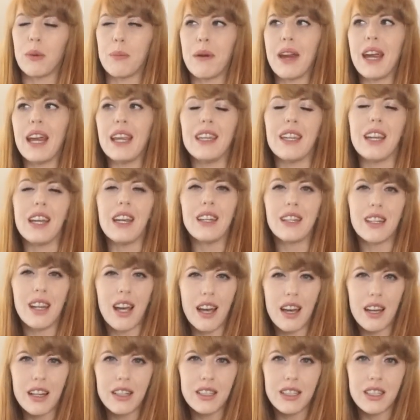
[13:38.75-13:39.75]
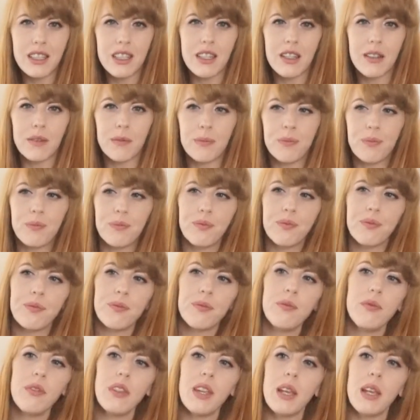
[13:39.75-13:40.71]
to the PT test.